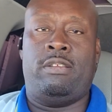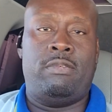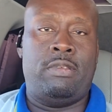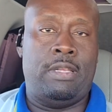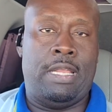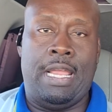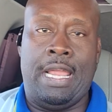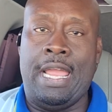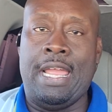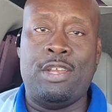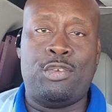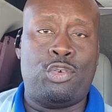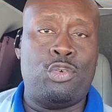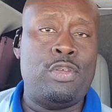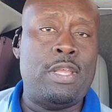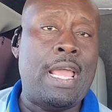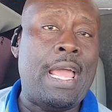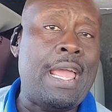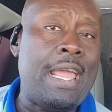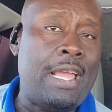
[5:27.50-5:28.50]
Andrew
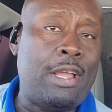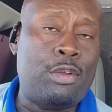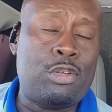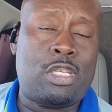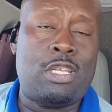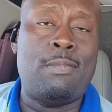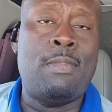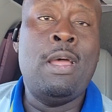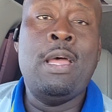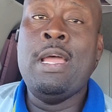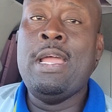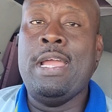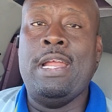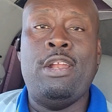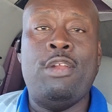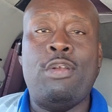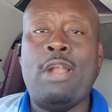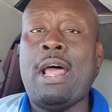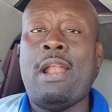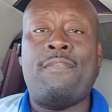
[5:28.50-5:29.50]
Yang or some, and
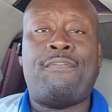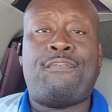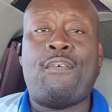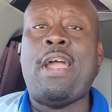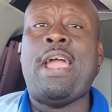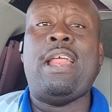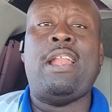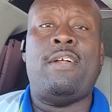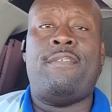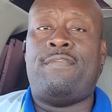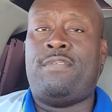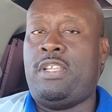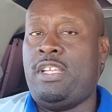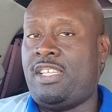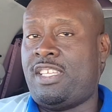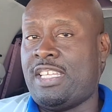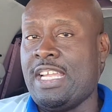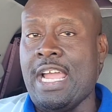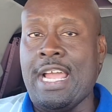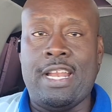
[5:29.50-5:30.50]
they're not afraid of
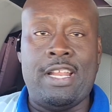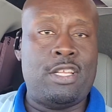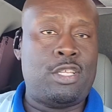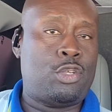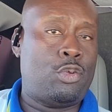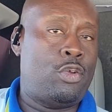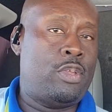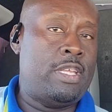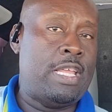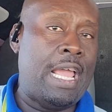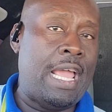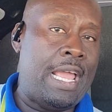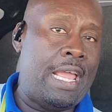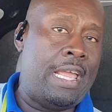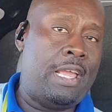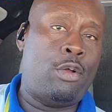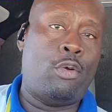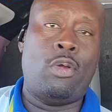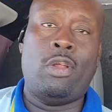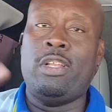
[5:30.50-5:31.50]
DeSantis or
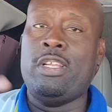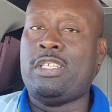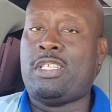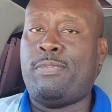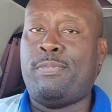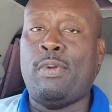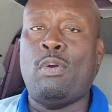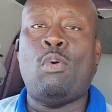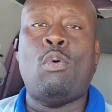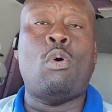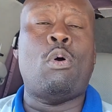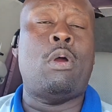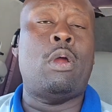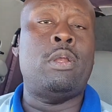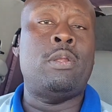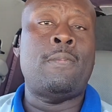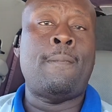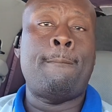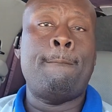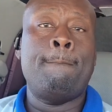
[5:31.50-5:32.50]
Yang or Elizabeth Warren.
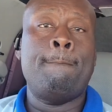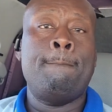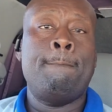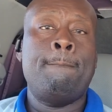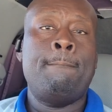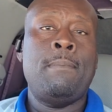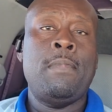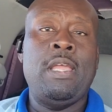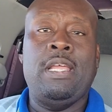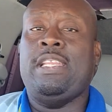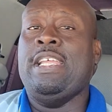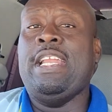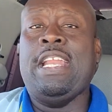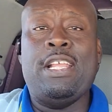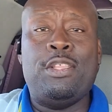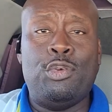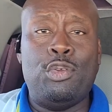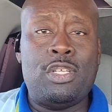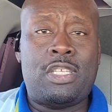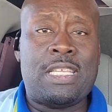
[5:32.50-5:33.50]
And then they
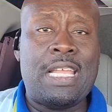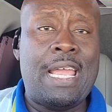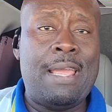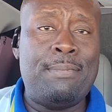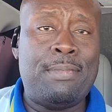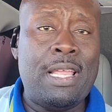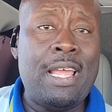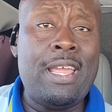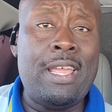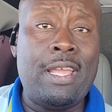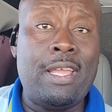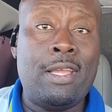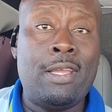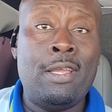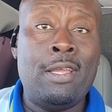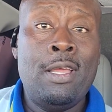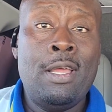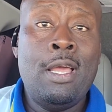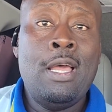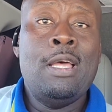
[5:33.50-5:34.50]
do the same thing.
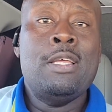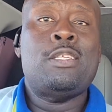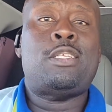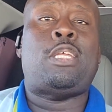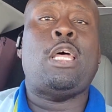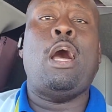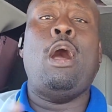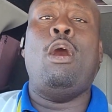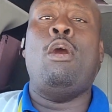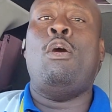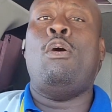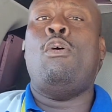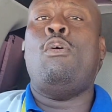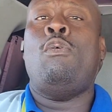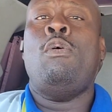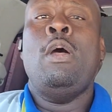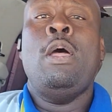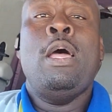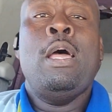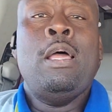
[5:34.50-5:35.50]

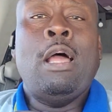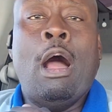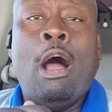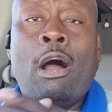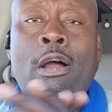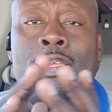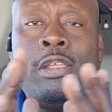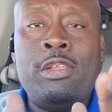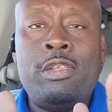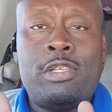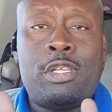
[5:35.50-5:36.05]
So you